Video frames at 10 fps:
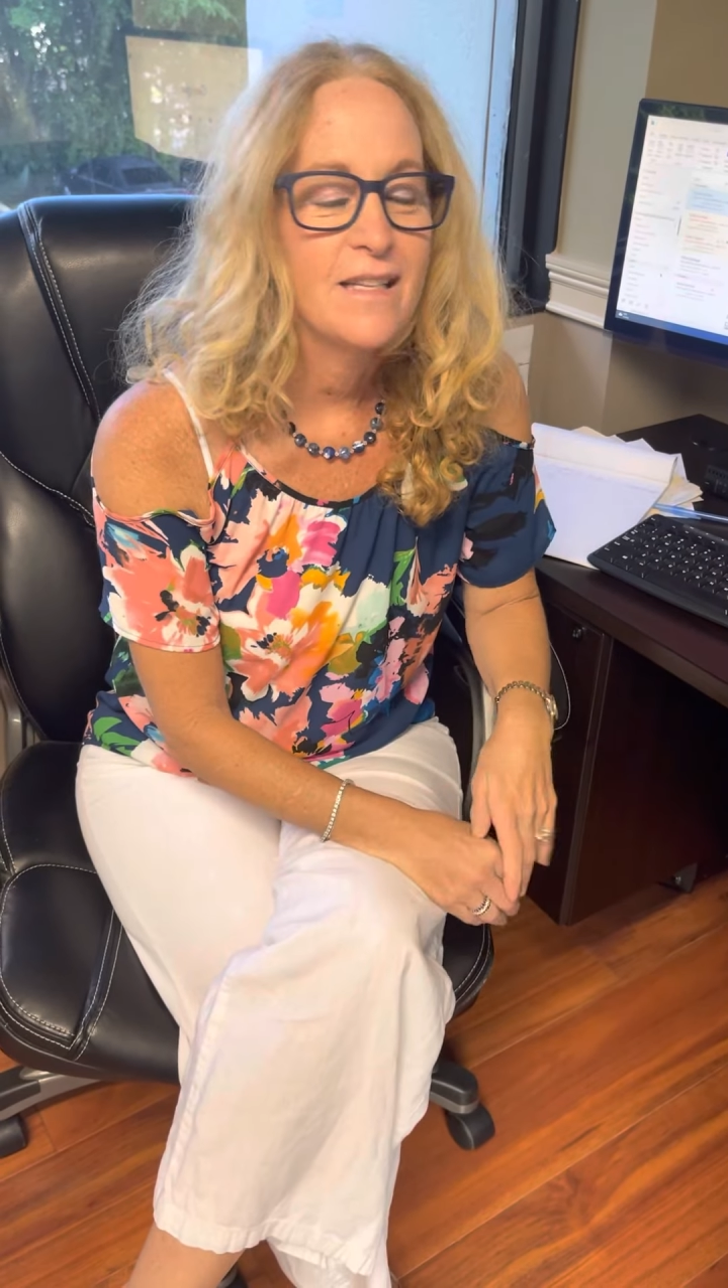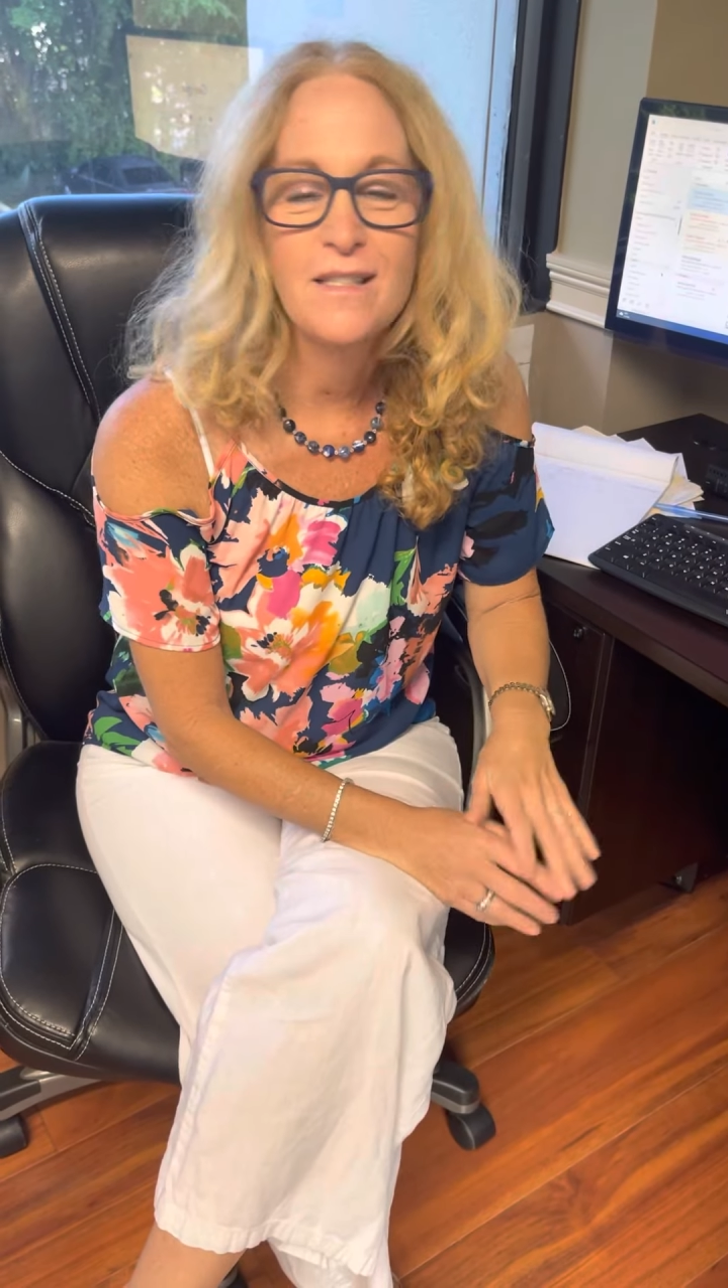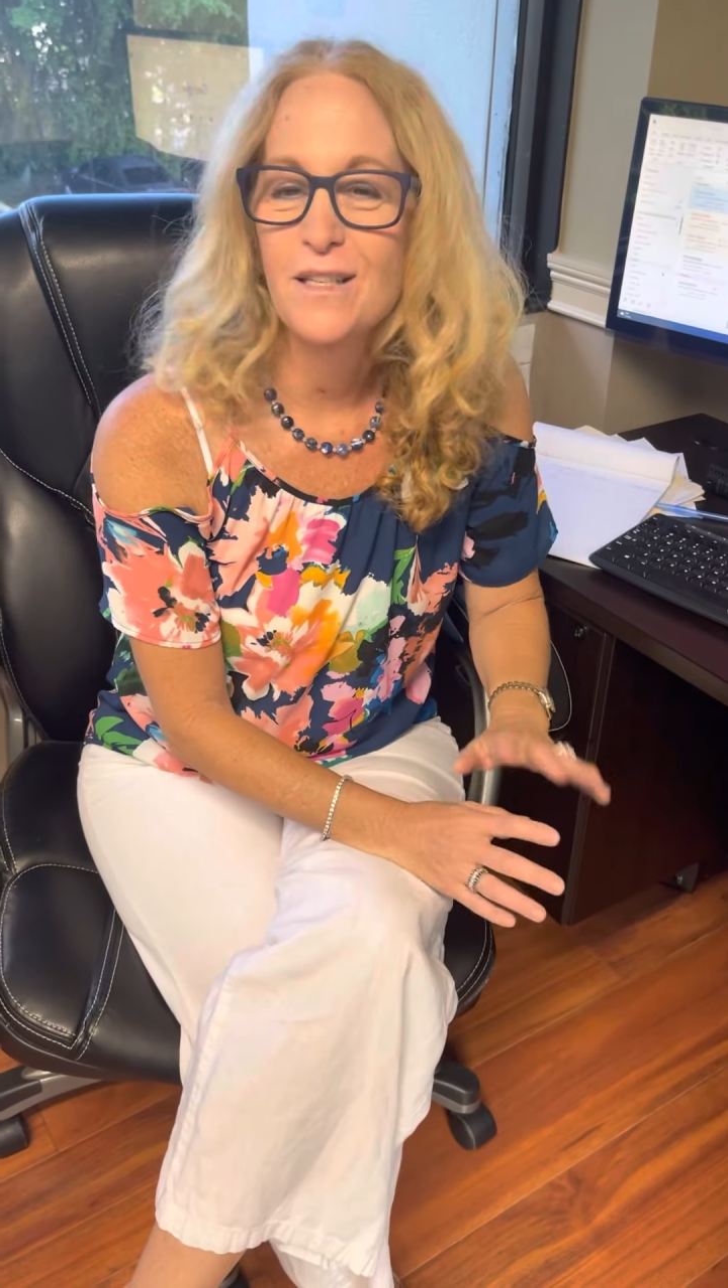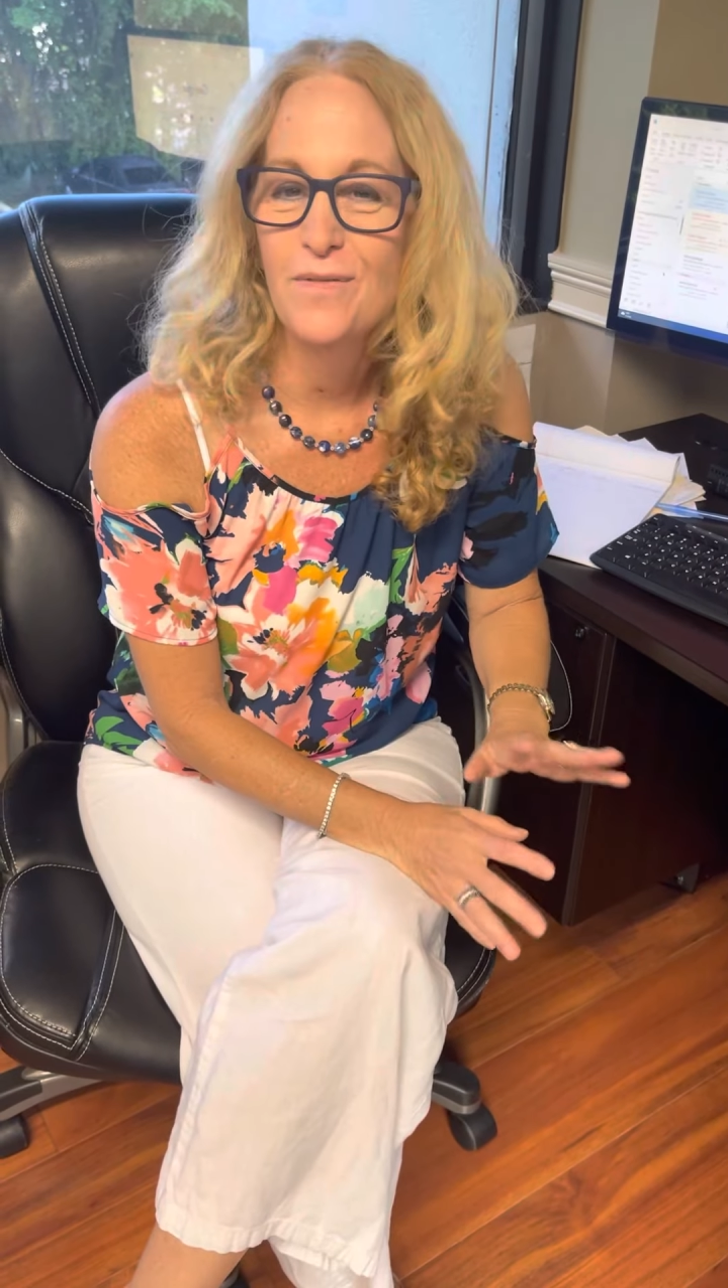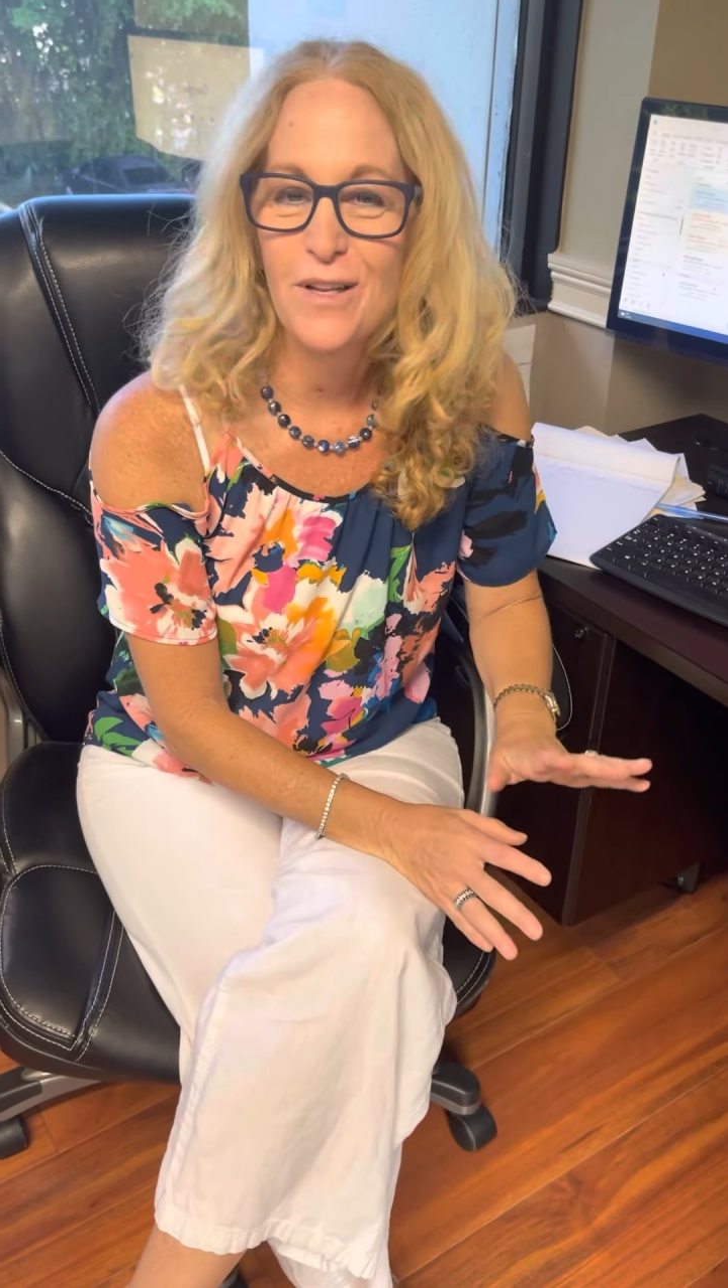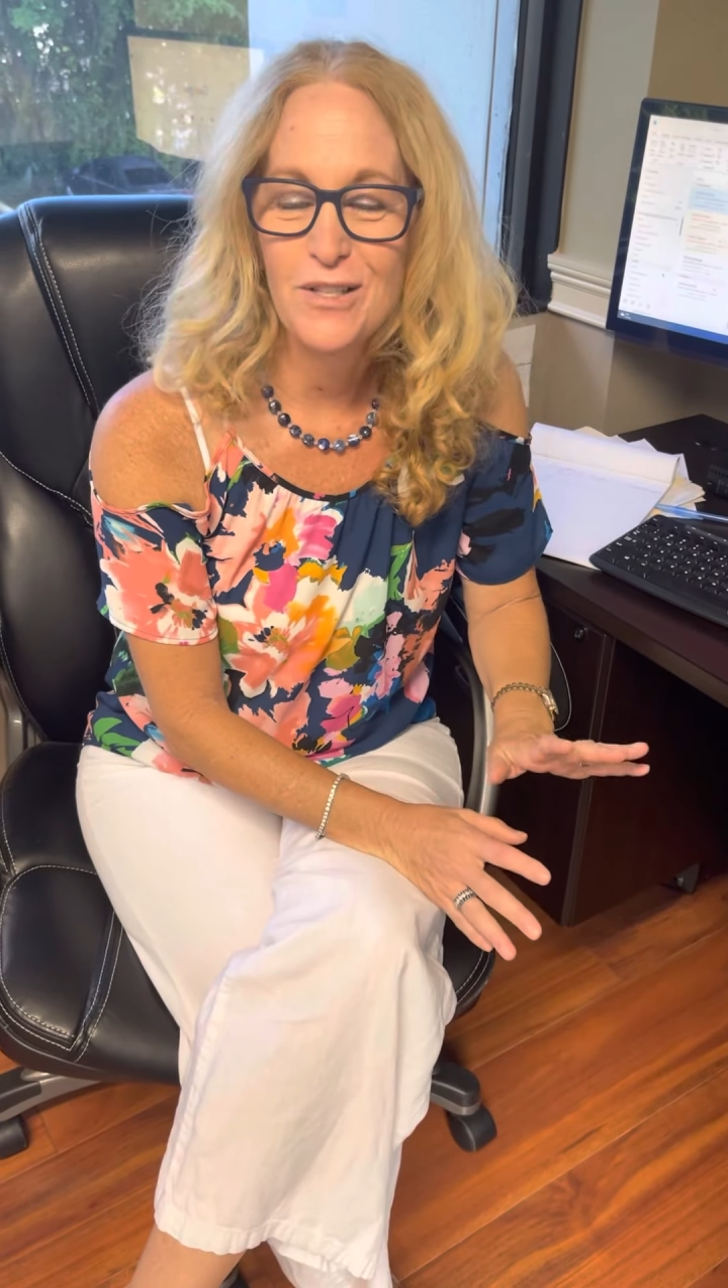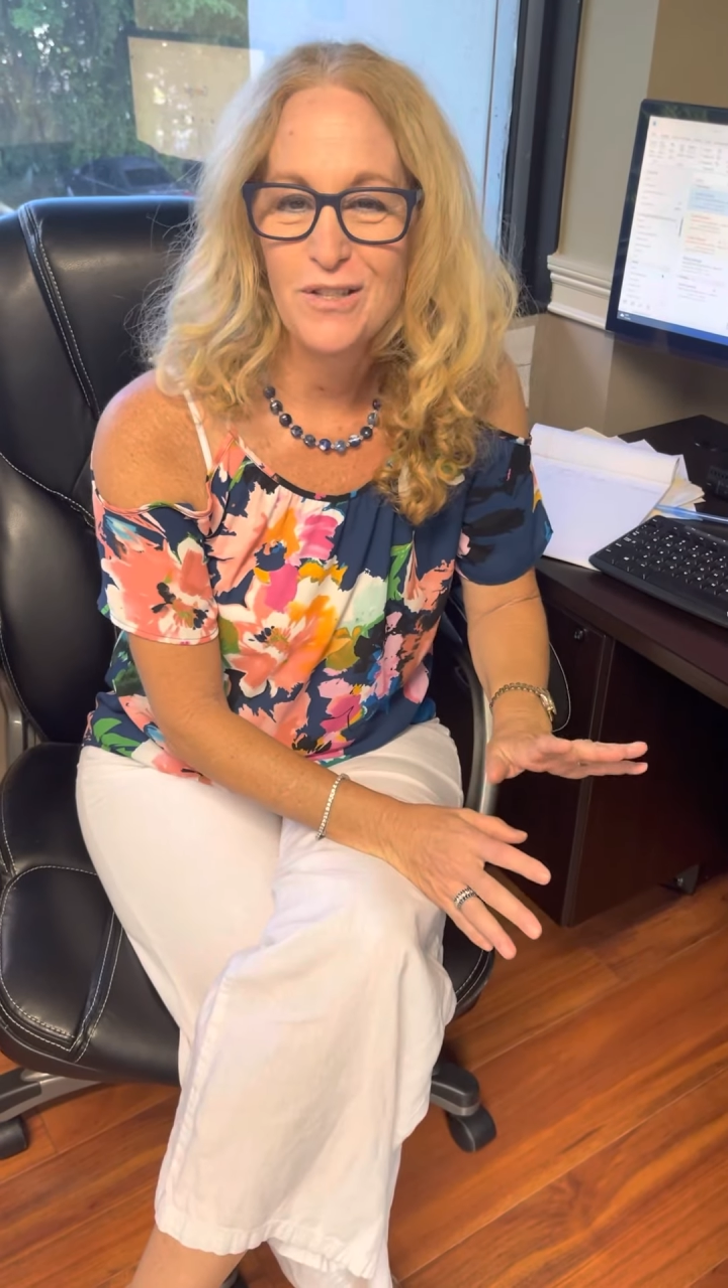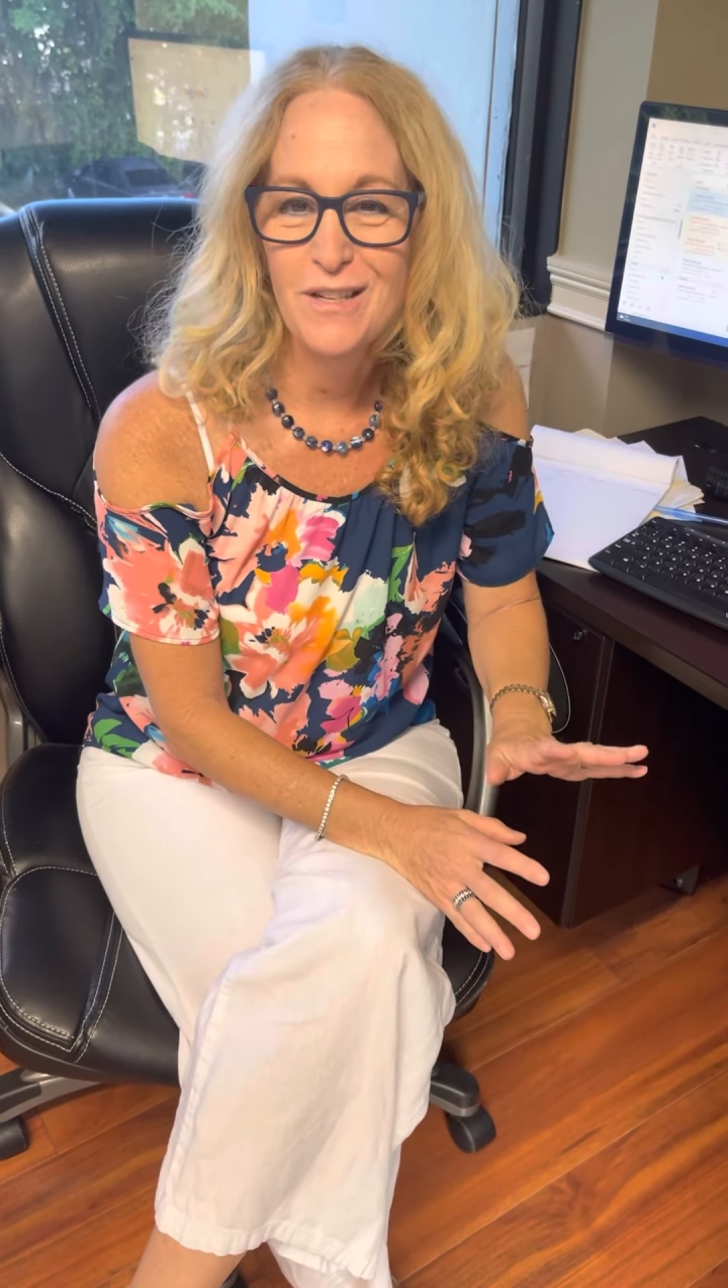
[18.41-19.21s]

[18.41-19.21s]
is an adventure